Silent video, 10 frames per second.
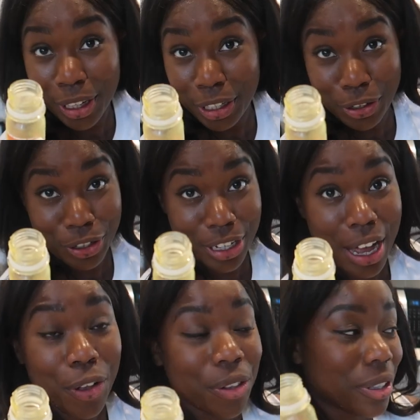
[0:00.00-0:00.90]
Here's to
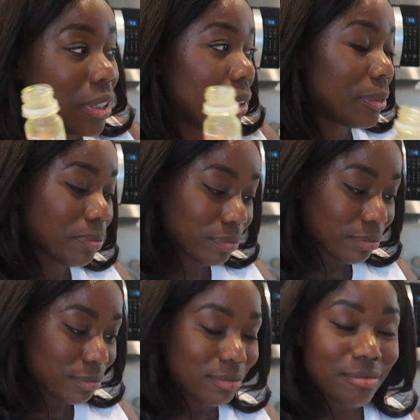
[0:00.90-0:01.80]
health.
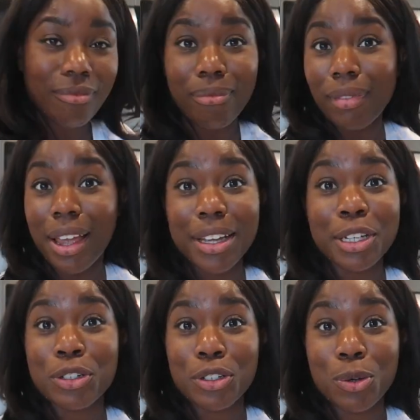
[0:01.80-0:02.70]

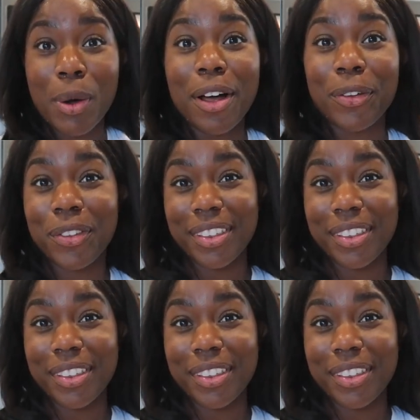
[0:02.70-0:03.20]
Here's to wealth.